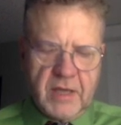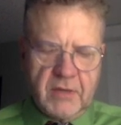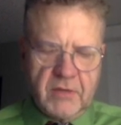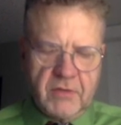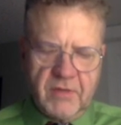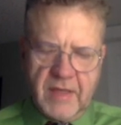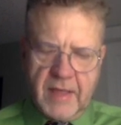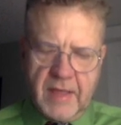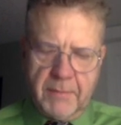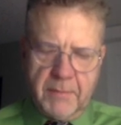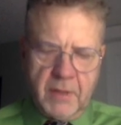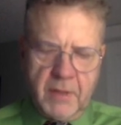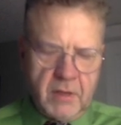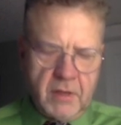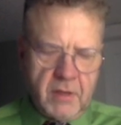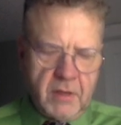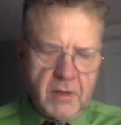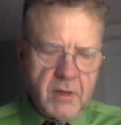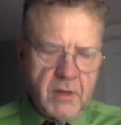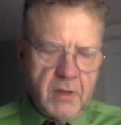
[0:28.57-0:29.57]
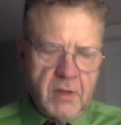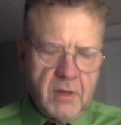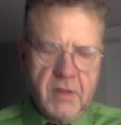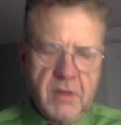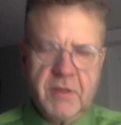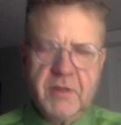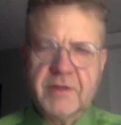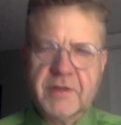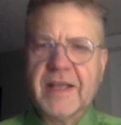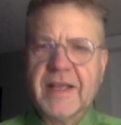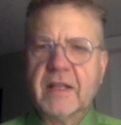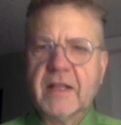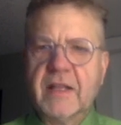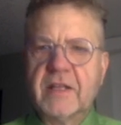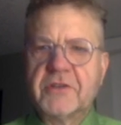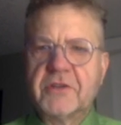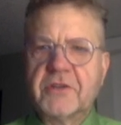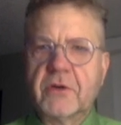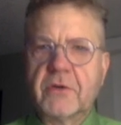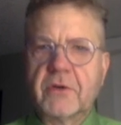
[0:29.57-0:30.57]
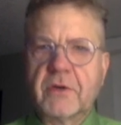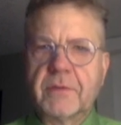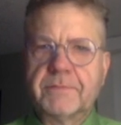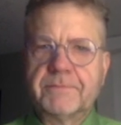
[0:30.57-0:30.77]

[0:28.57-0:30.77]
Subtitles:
to them the daily joke.